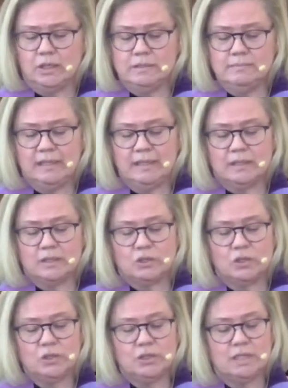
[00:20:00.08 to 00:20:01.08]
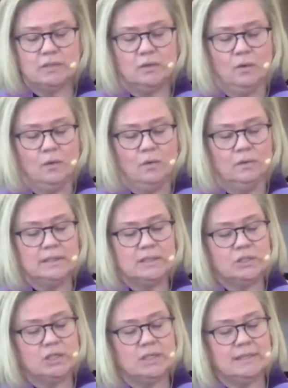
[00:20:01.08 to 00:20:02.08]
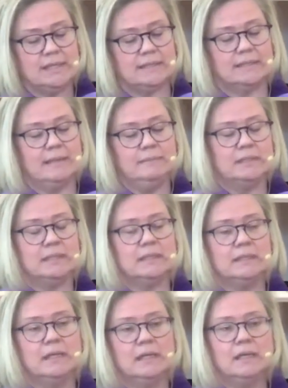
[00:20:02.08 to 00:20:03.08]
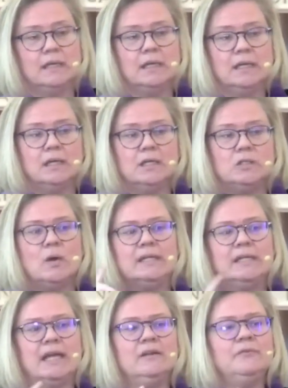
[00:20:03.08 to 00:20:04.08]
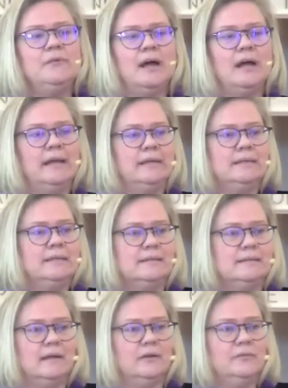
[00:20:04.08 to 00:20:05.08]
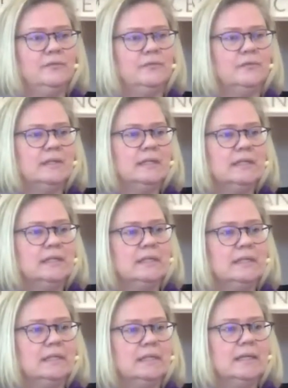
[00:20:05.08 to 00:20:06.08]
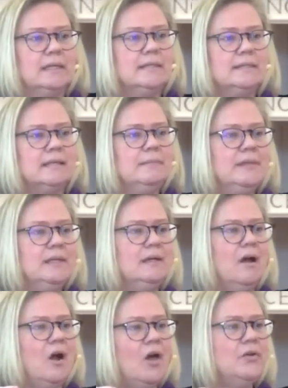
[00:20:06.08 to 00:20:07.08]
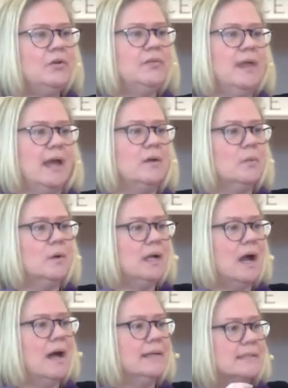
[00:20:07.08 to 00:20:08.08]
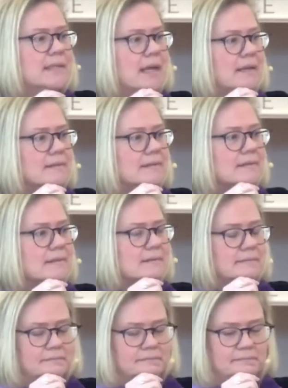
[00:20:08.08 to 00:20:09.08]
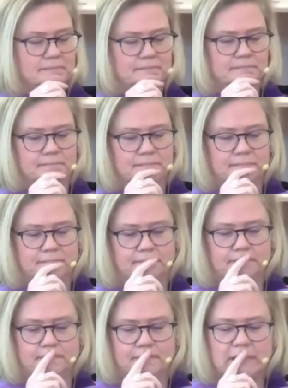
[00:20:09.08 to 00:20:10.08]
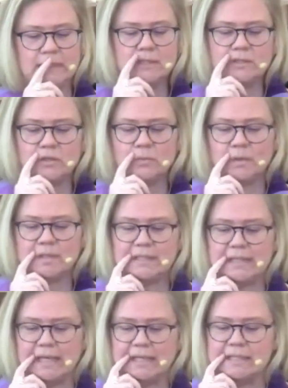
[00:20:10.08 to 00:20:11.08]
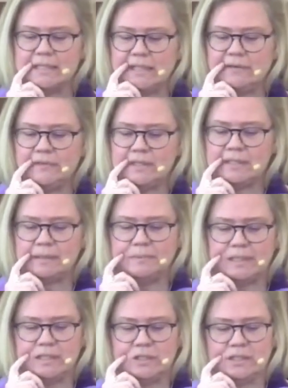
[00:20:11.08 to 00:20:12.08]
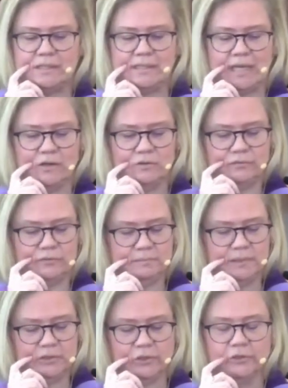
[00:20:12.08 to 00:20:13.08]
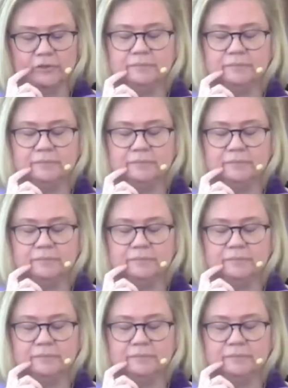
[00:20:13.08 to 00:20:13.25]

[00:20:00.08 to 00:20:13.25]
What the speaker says: to me that the church as a whole is just as tempted to identify itself in something other than what God intends. Listen to the words again and see if these temptations sound familiar.